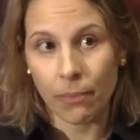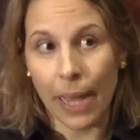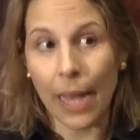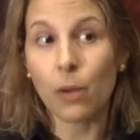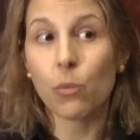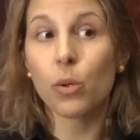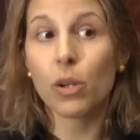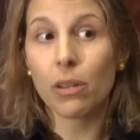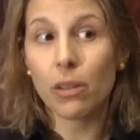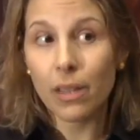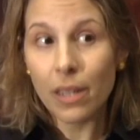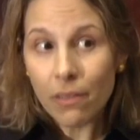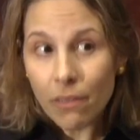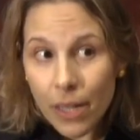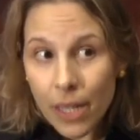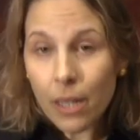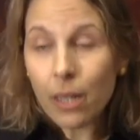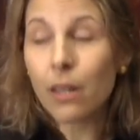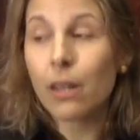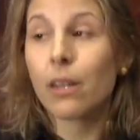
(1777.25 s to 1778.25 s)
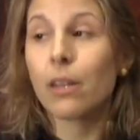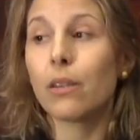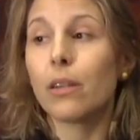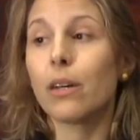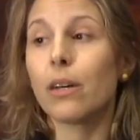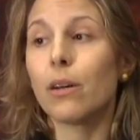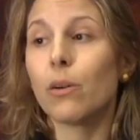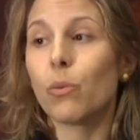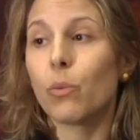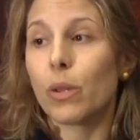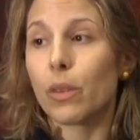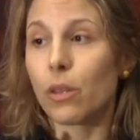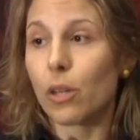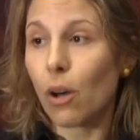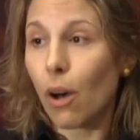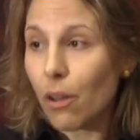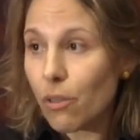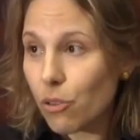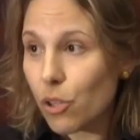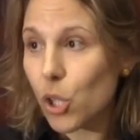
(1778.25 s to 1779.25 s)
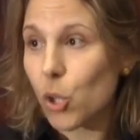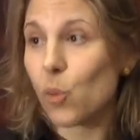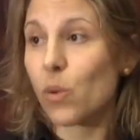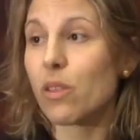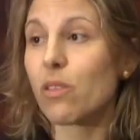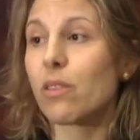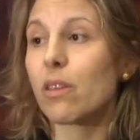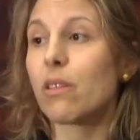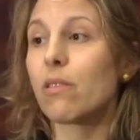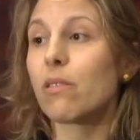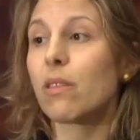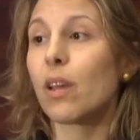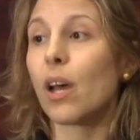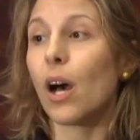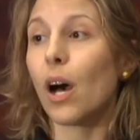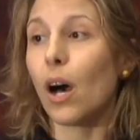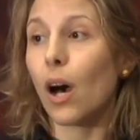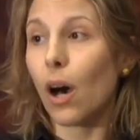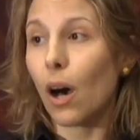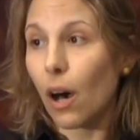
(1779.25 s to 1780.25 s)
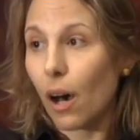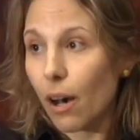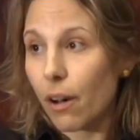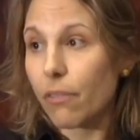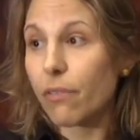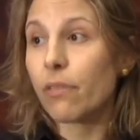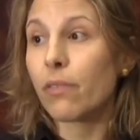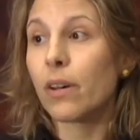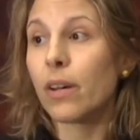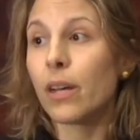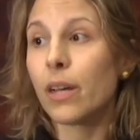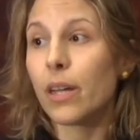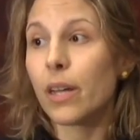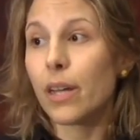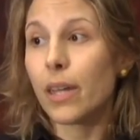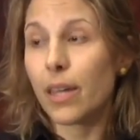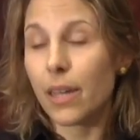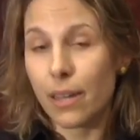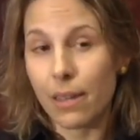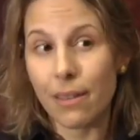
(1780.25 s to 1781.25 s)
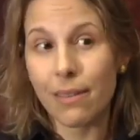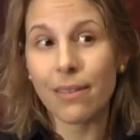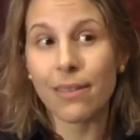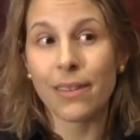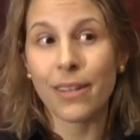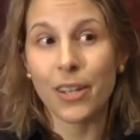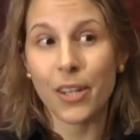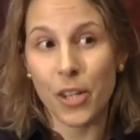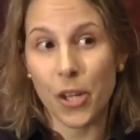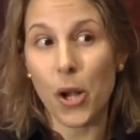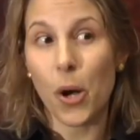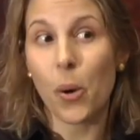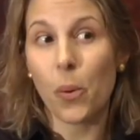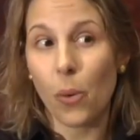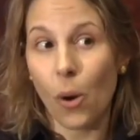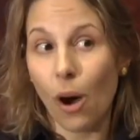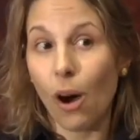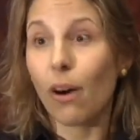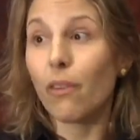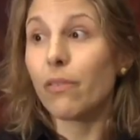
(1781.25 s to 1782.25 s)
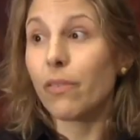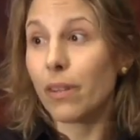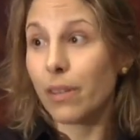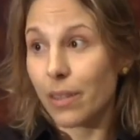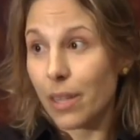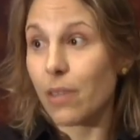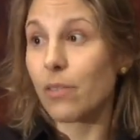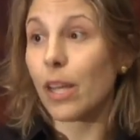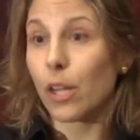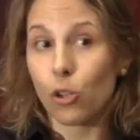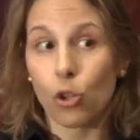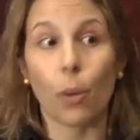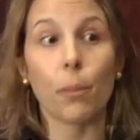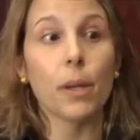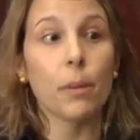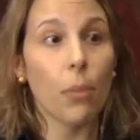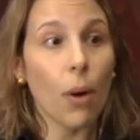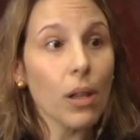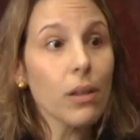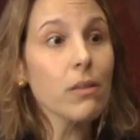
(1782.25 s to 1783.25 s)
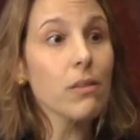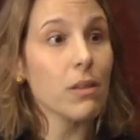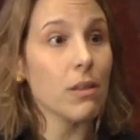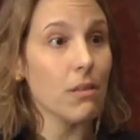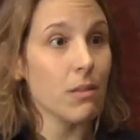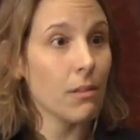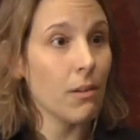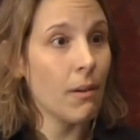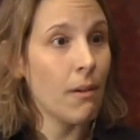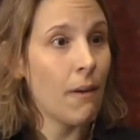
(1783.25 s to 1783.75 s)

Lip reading: And we're living with the consequences of his, you know, of these economic policies.